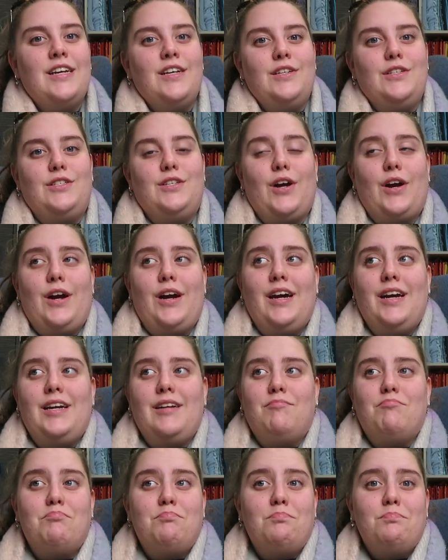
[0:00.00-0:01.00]
So
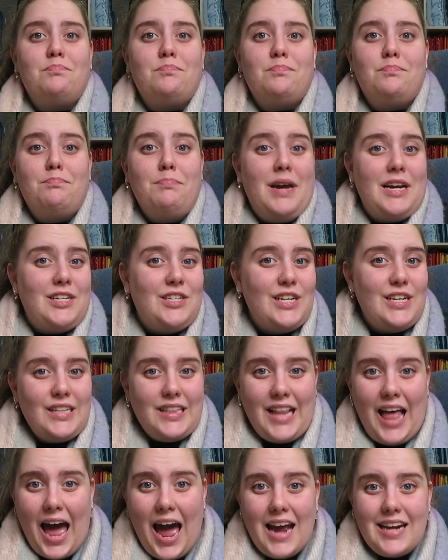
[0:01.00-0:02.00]
make sure you
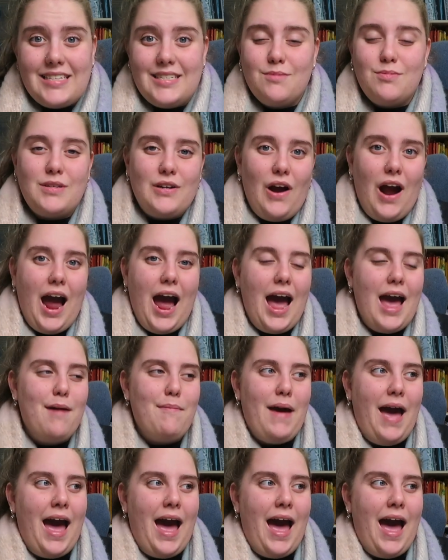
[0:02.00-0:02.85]
like, subscribe,